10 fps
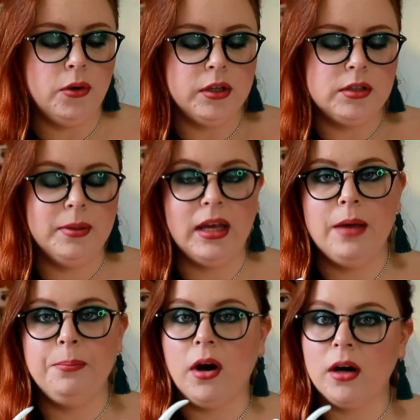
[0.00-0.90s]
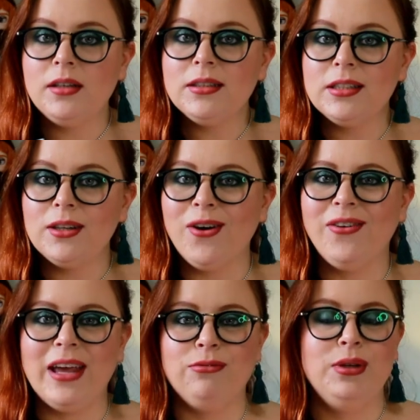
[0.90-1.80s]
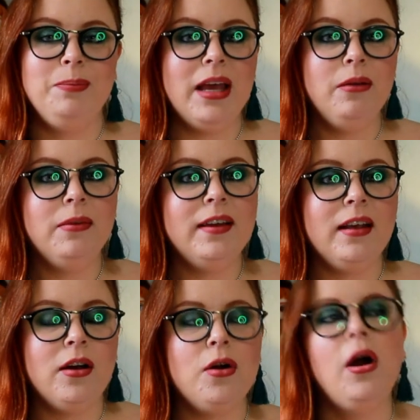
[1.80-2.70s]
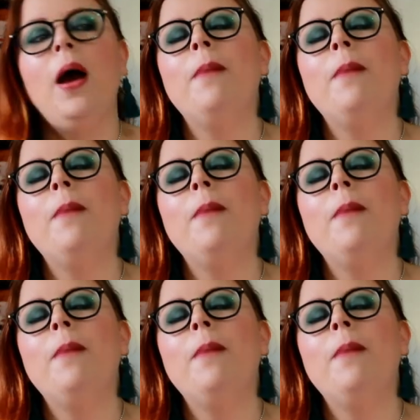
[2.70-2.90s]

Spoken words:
going to be a part of a repaint video,